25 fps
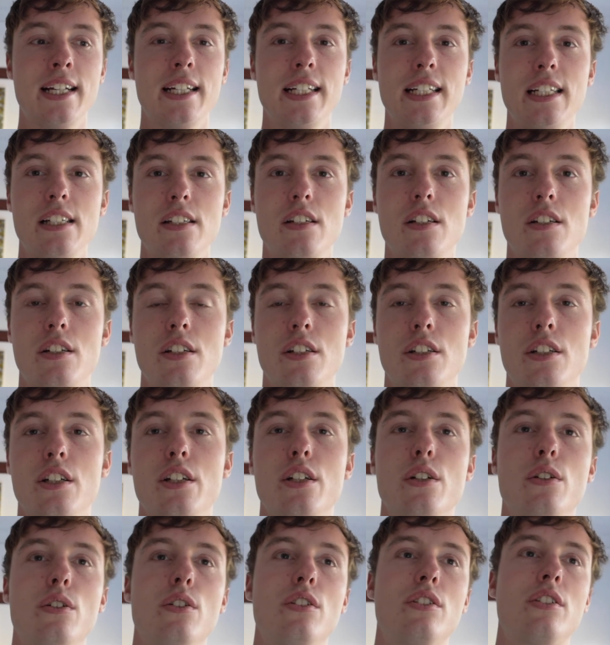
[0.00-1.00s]
easy to
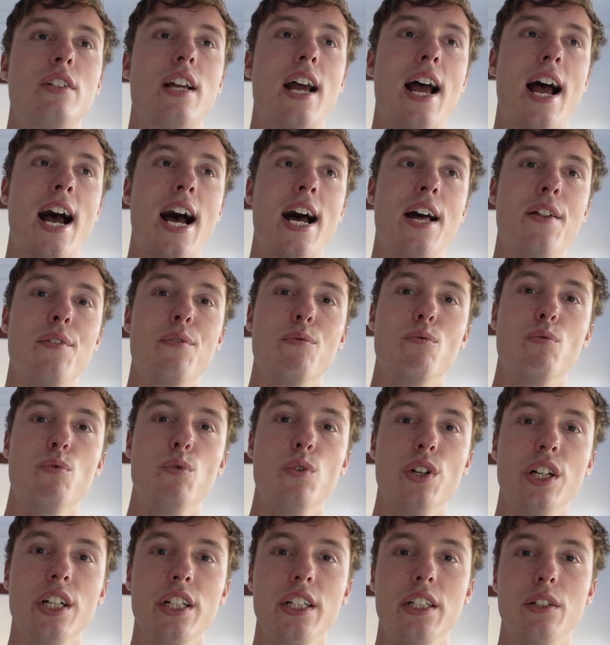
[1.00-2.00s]
use, and
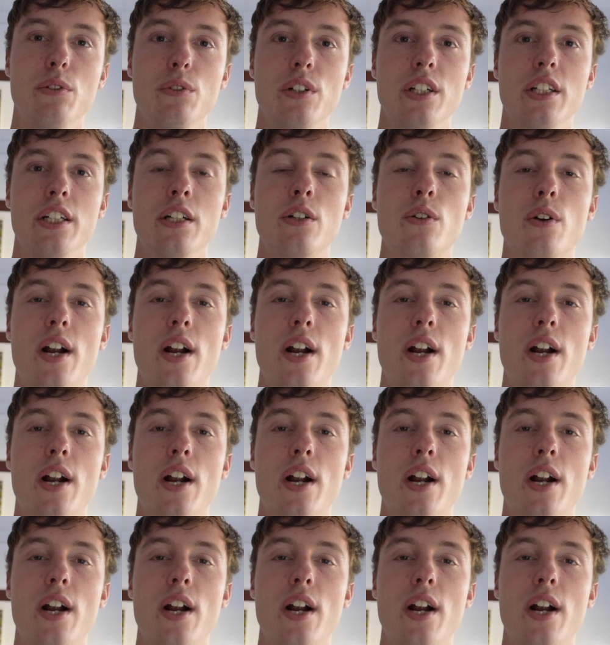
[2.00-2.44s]
really